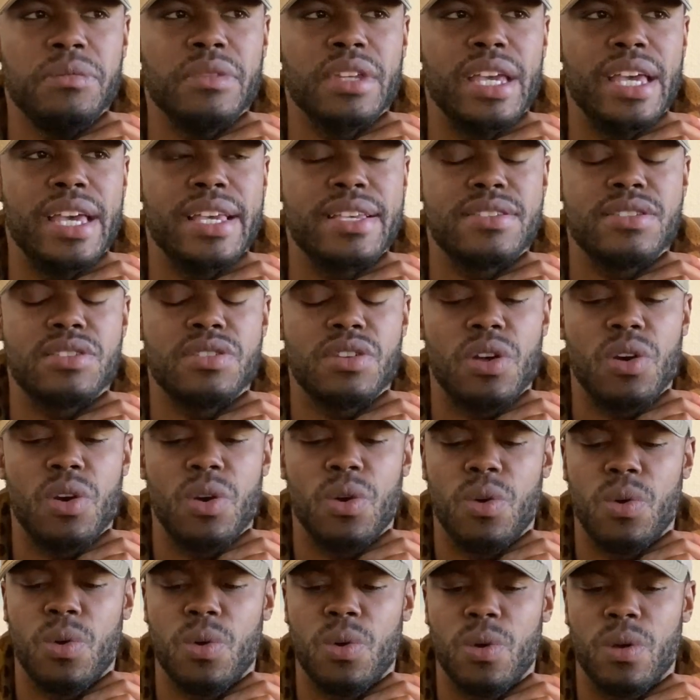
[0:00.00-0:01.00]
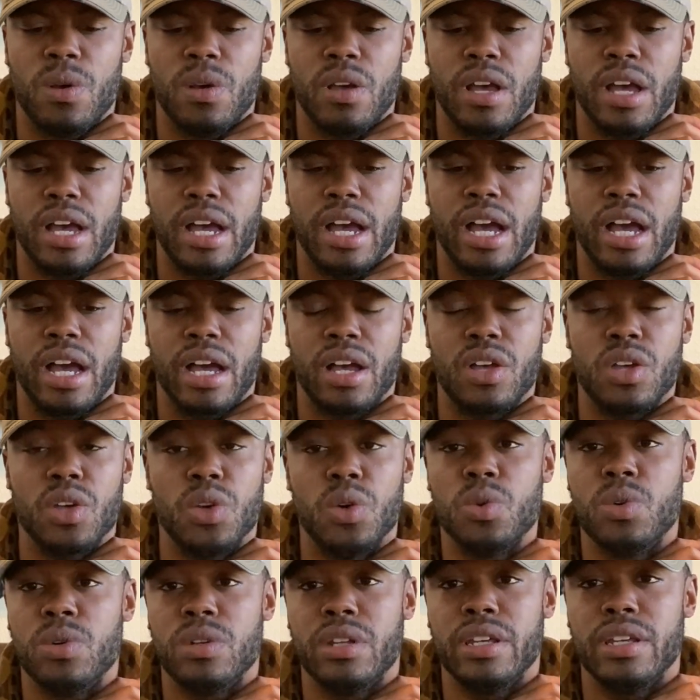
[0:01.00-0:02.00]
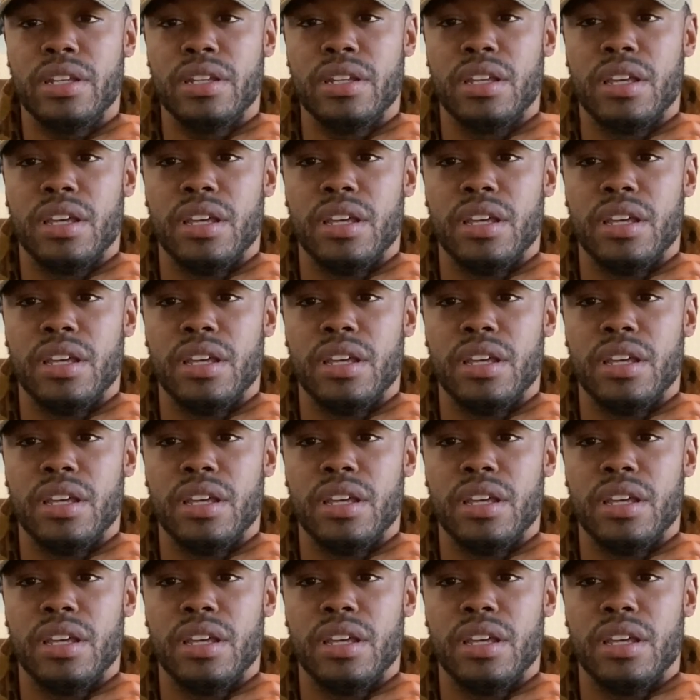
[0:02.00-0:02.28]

And so I Googled it,